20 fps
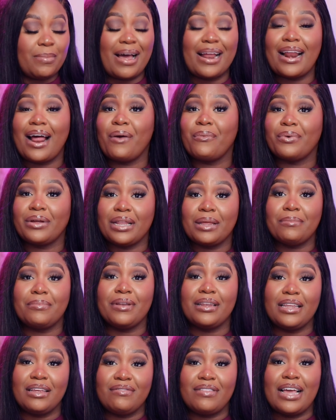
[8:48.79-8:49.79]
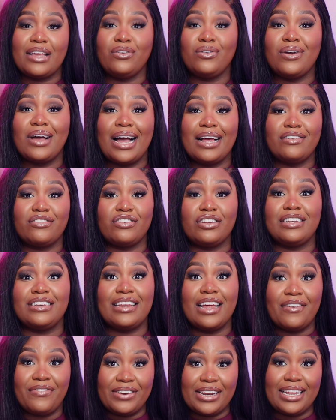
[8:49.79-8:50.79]
and I really believe that you guys should
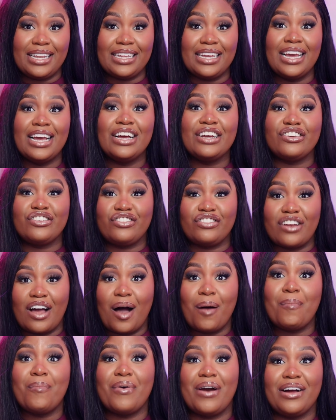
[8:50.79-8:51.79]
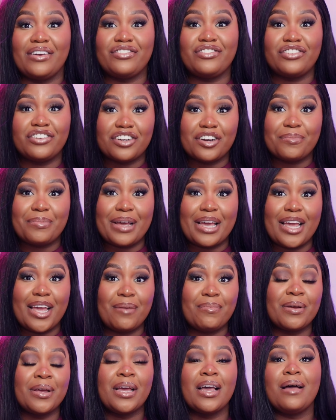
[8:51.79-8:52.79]
definitely shop Brown Sugar Babe,